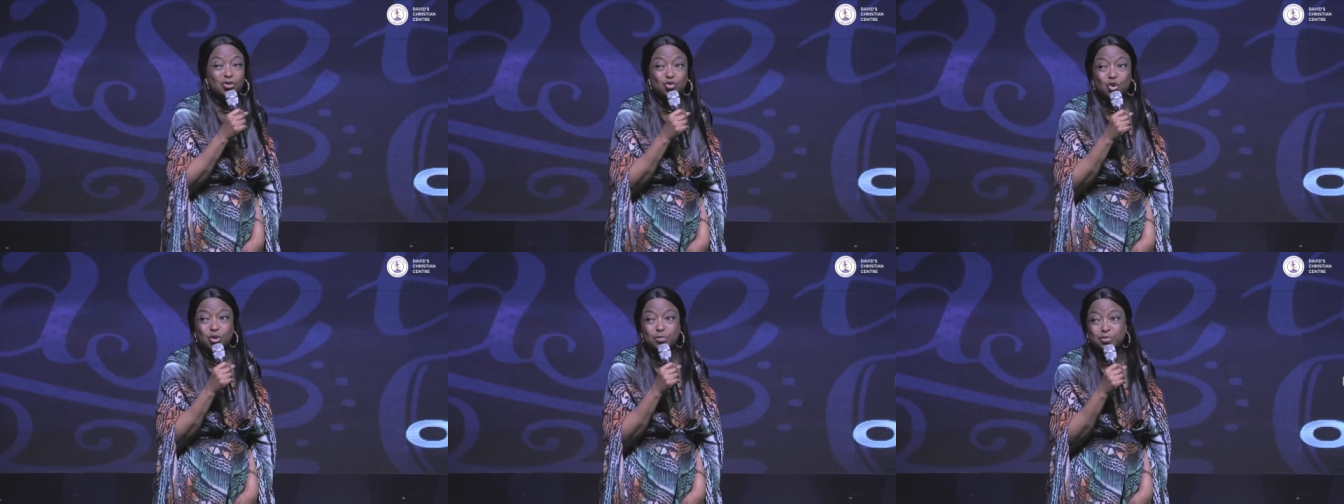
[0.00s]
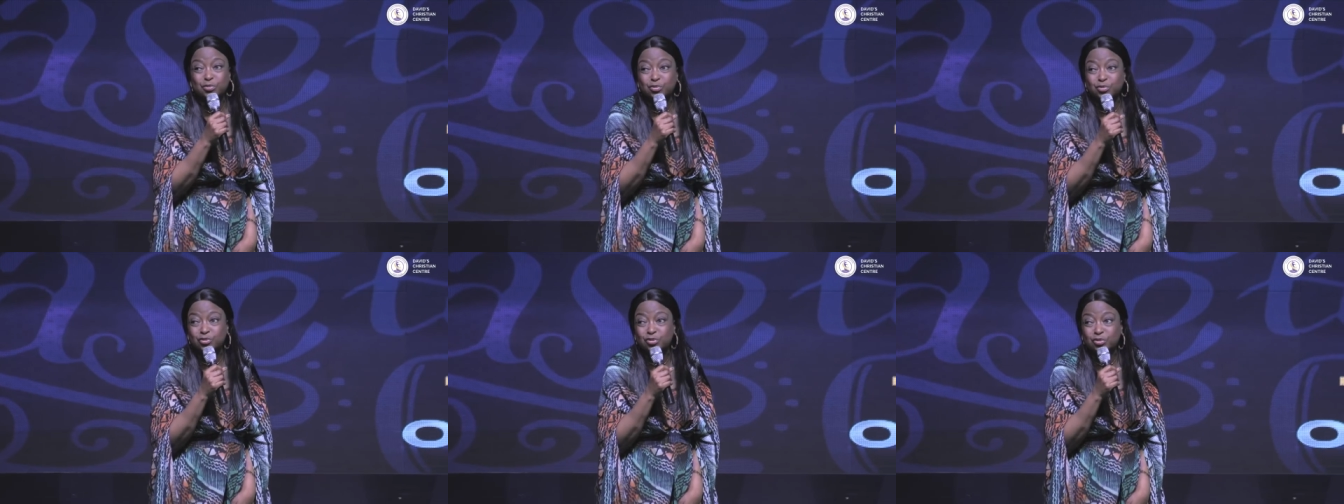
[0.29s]
our
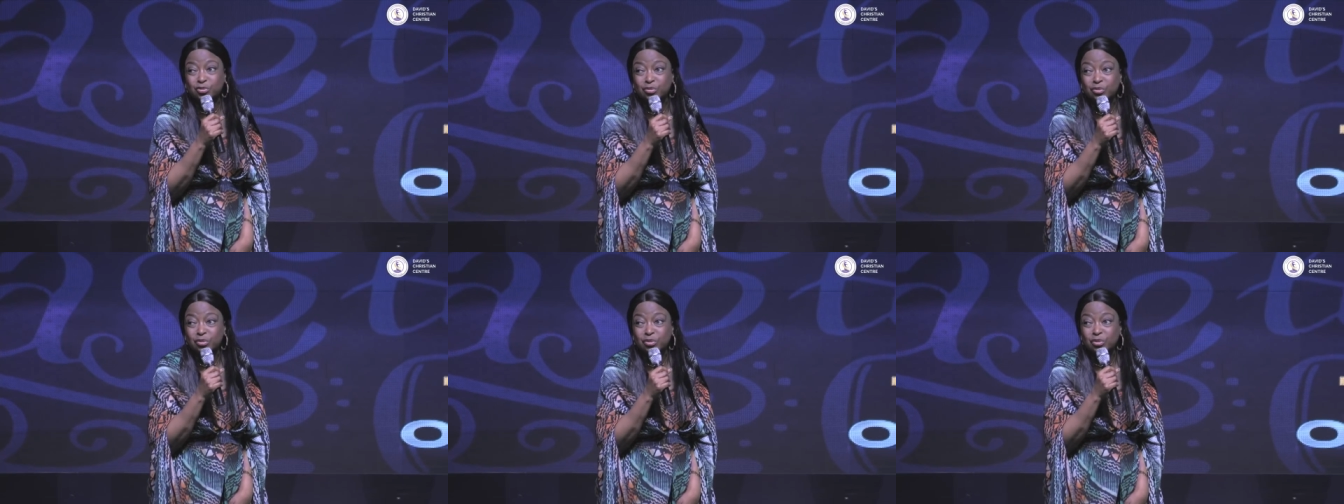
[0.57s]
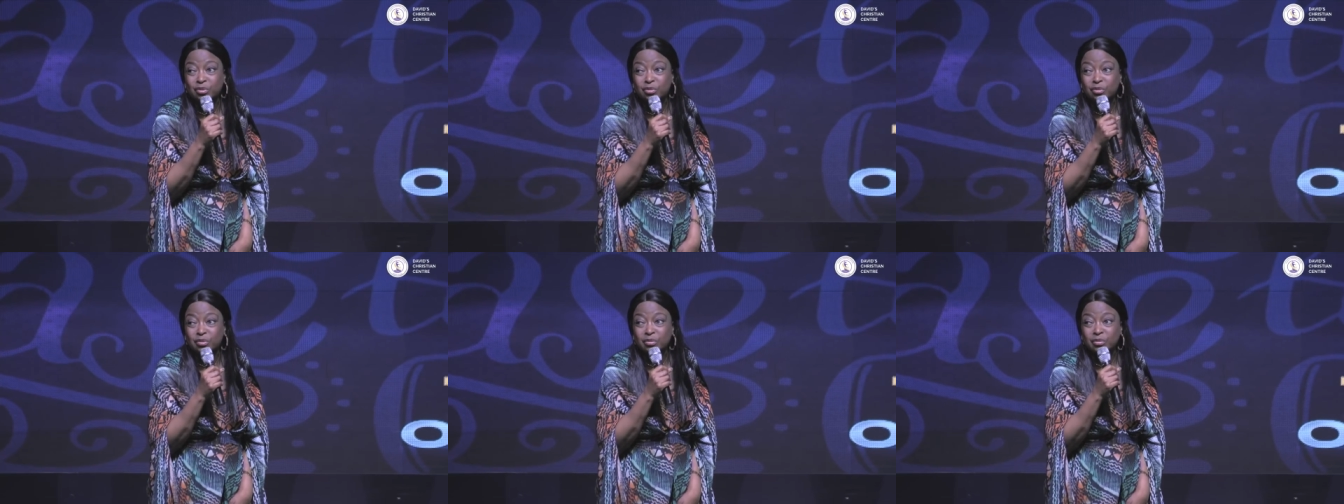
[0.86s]
troubles
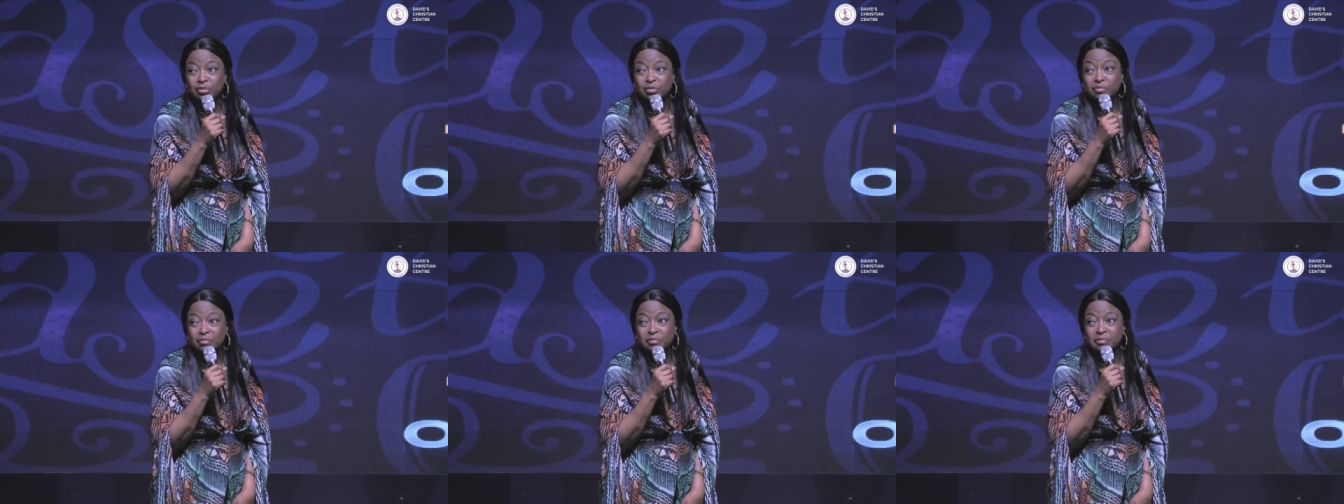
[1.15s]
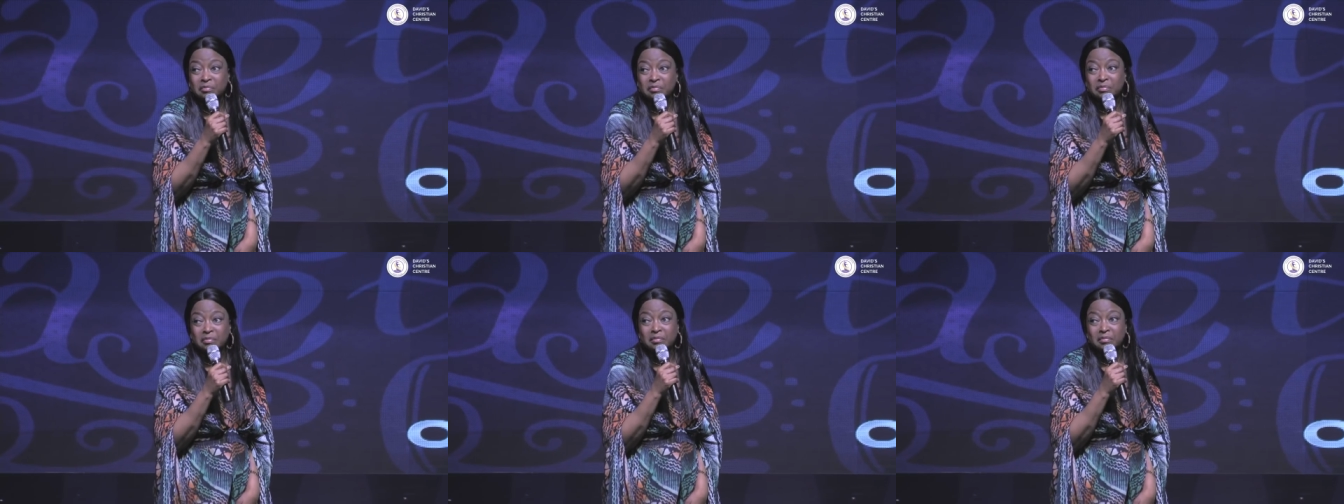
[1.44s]

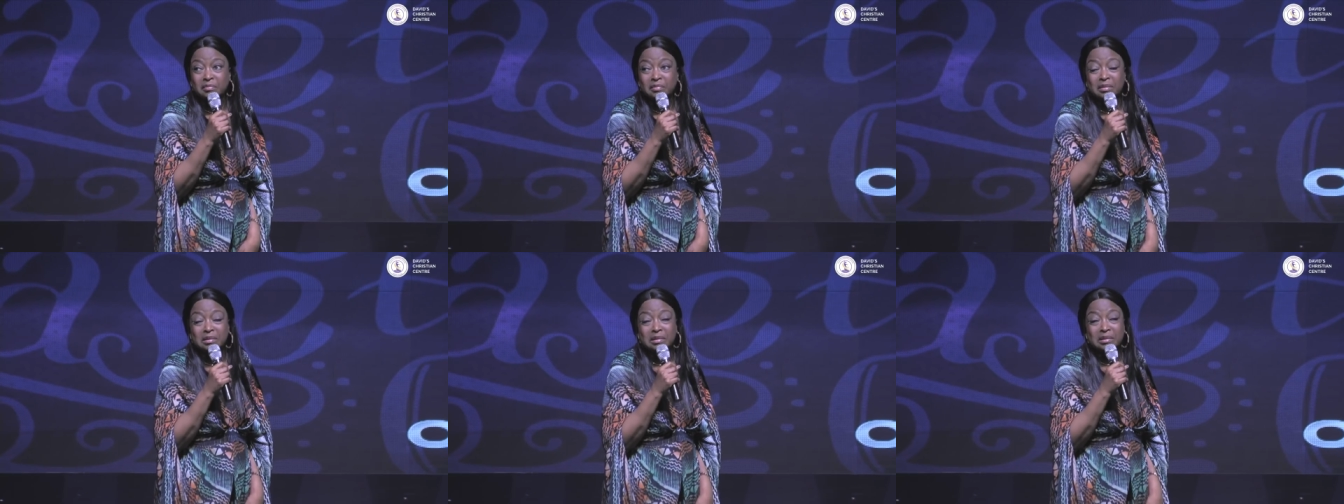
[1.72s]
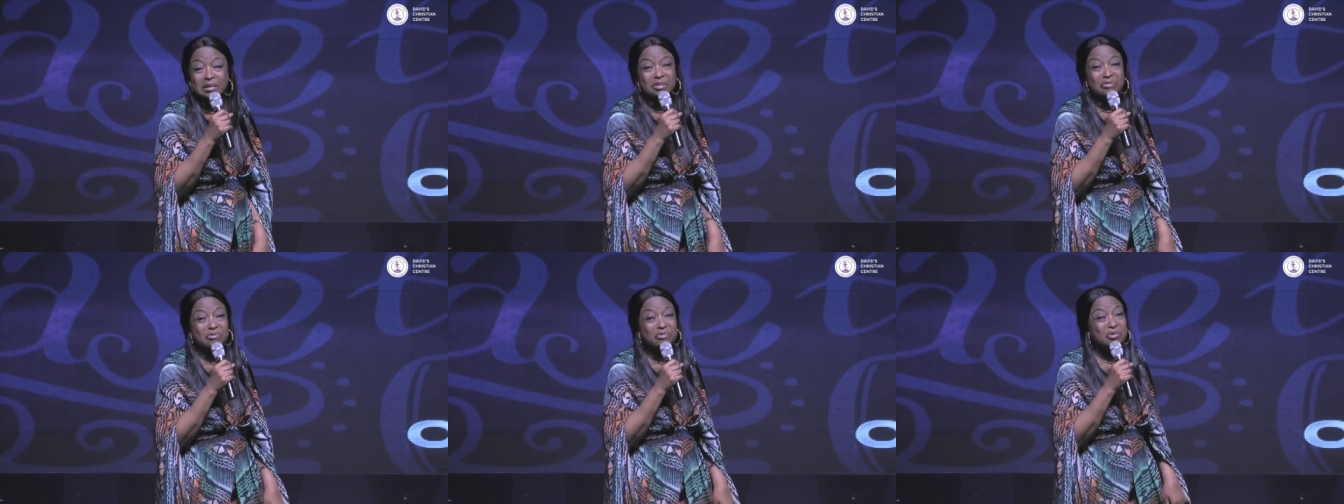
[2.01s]

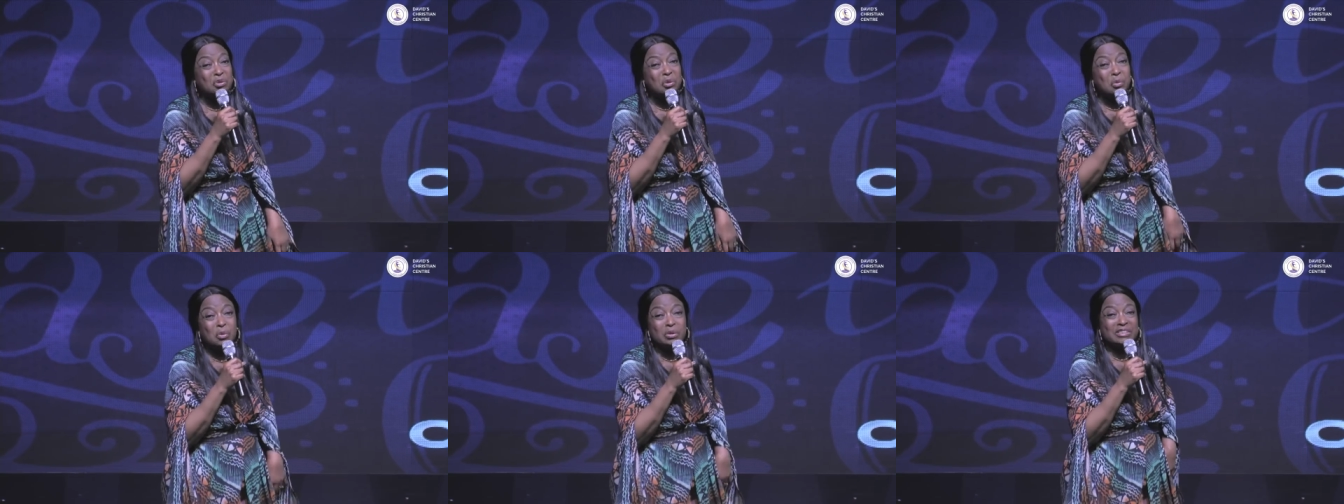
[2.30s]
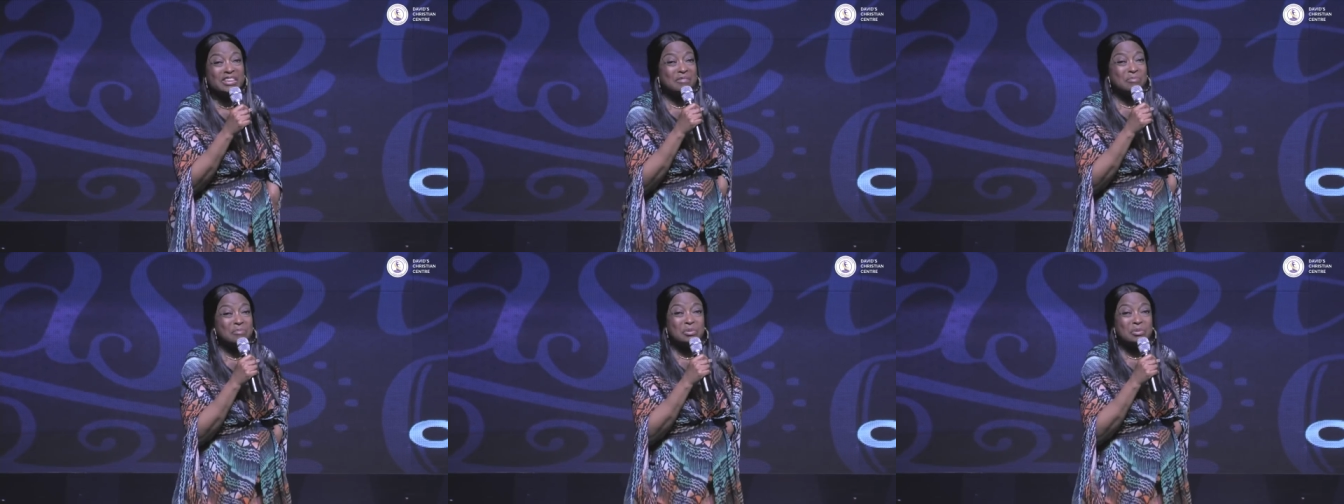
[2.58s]
if you know what